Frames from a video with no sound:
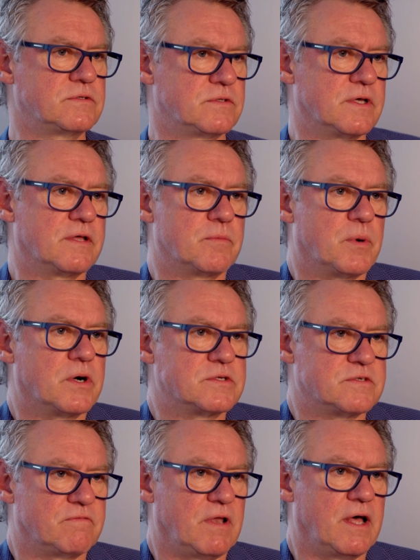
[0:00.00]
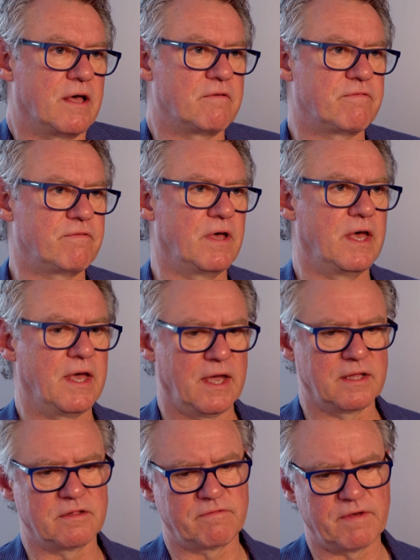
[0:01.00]
the other parts of life
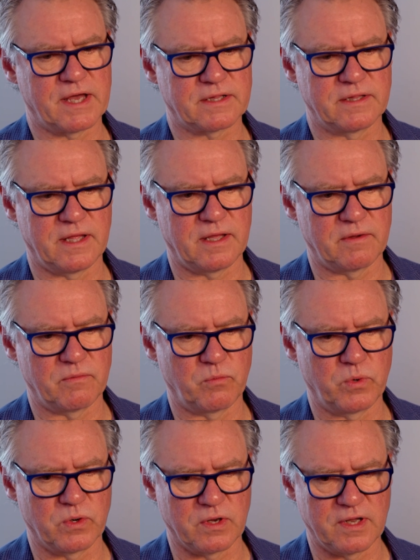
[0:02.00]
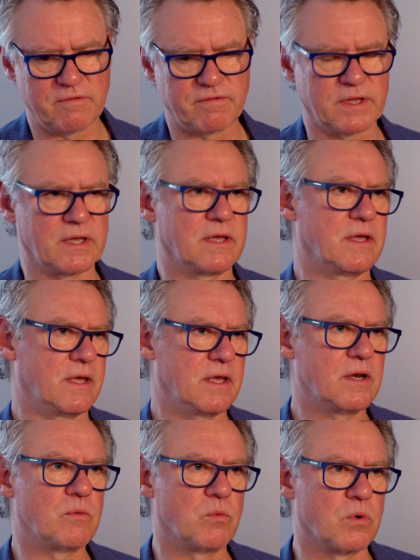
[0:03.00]
and the fact that we're living
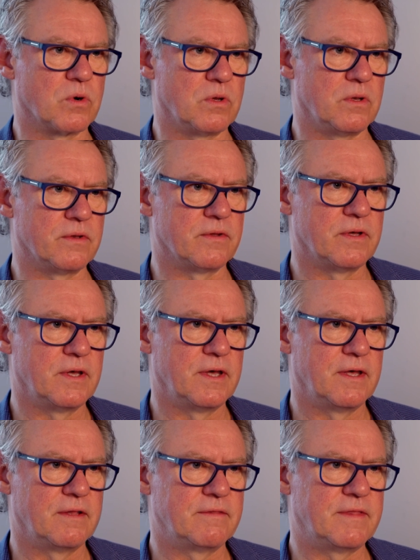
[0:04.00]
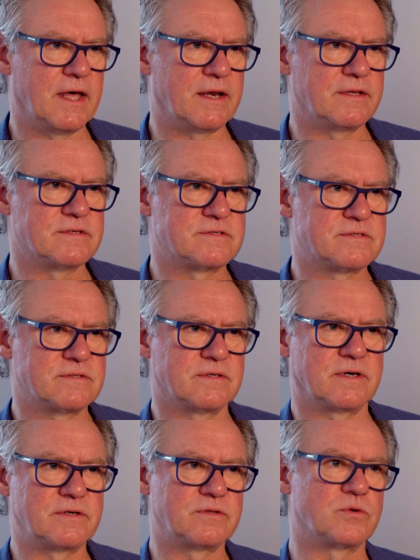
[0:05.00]
in a world that is
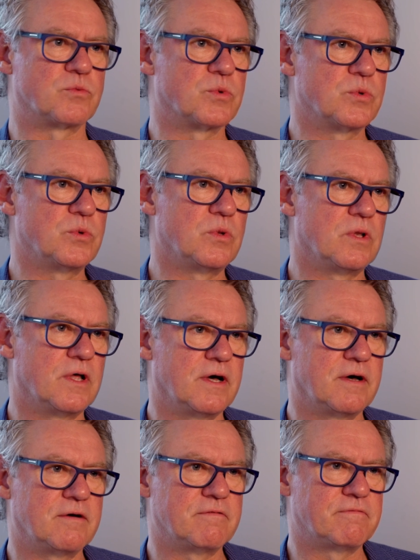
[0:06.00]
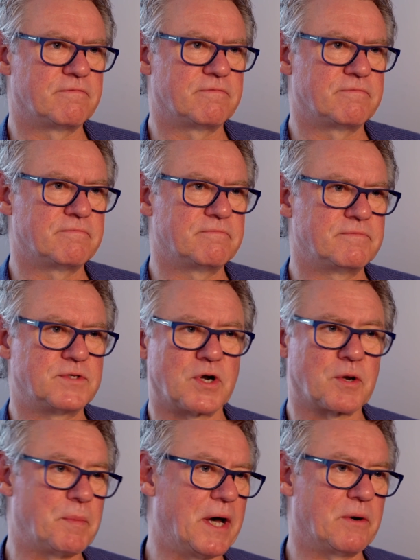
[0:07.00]
under the rule of
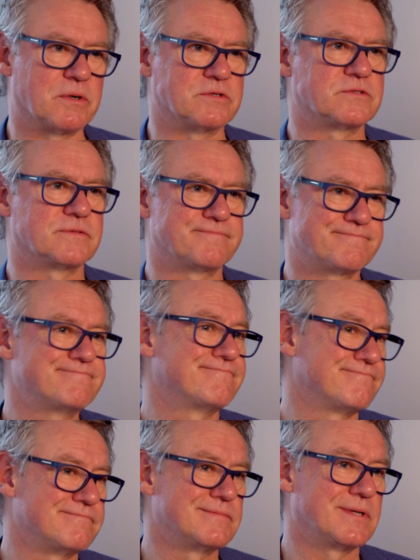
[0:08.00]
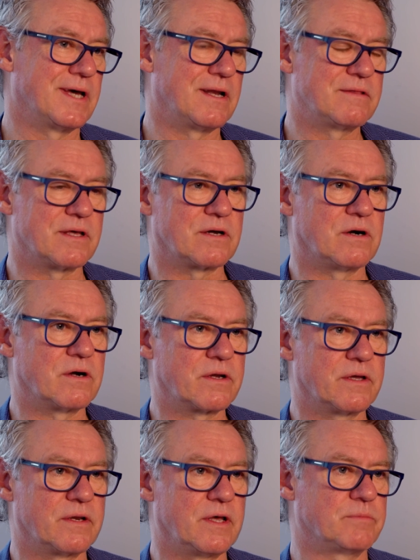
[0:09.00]
dark powers. And I think
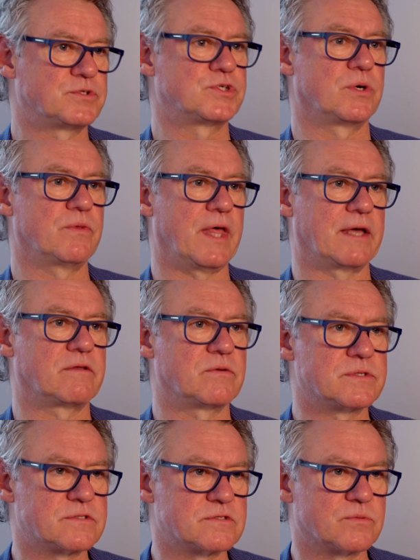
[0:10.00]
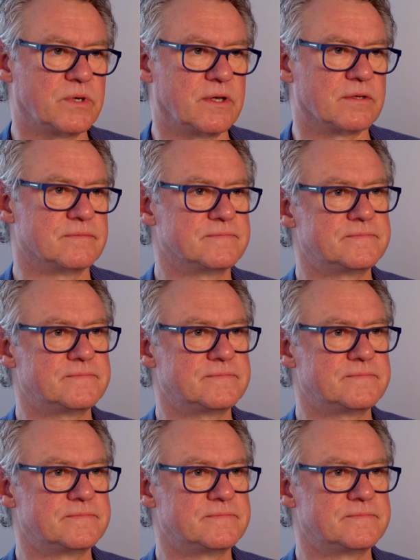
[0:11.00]
art can help show that to us as well.